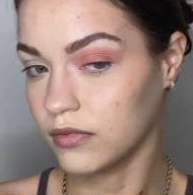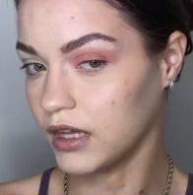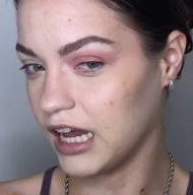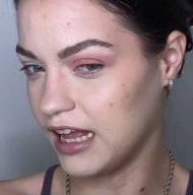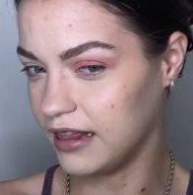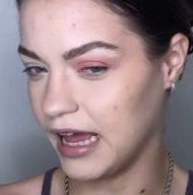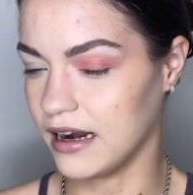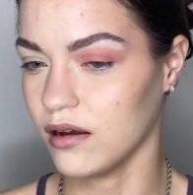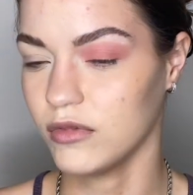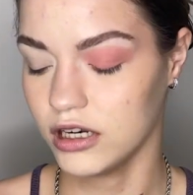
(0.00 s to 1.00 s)
And then
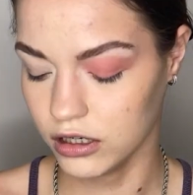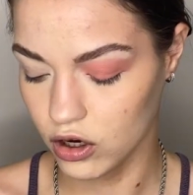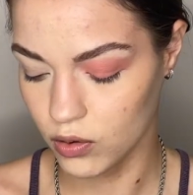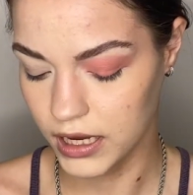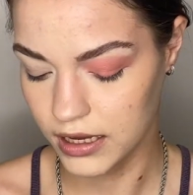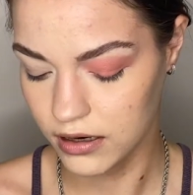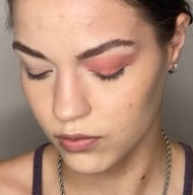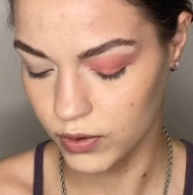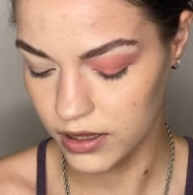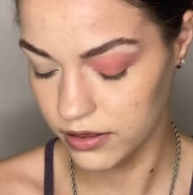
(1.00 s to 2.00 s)
I'm gonna go in
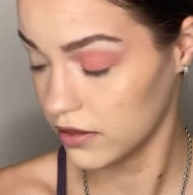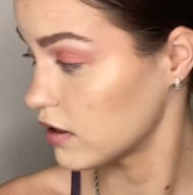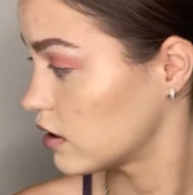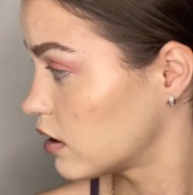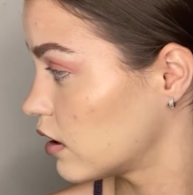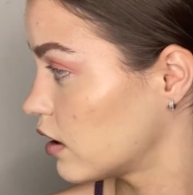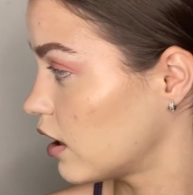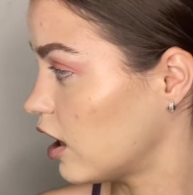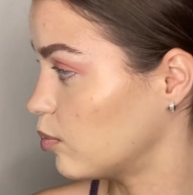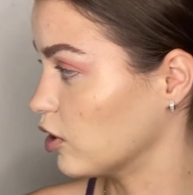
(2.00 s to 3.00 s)
with
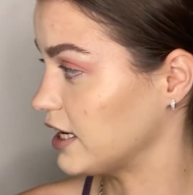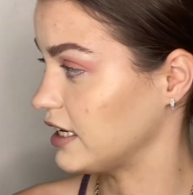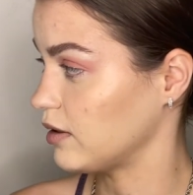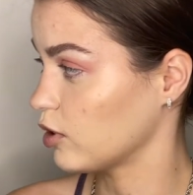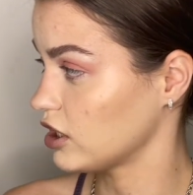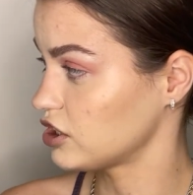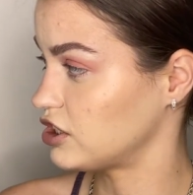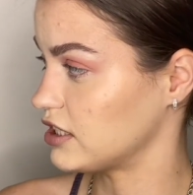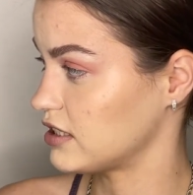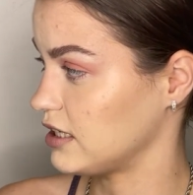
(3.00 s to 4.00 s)
a blending brush
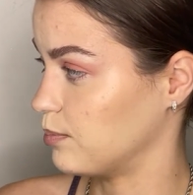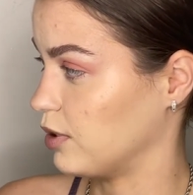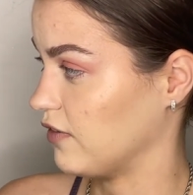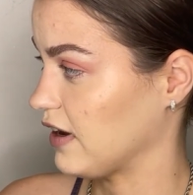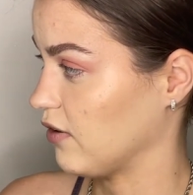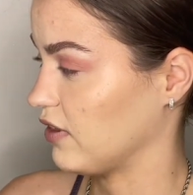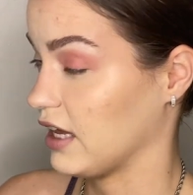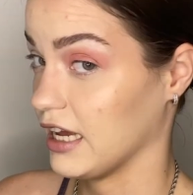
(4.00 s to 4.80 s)
just to buff out the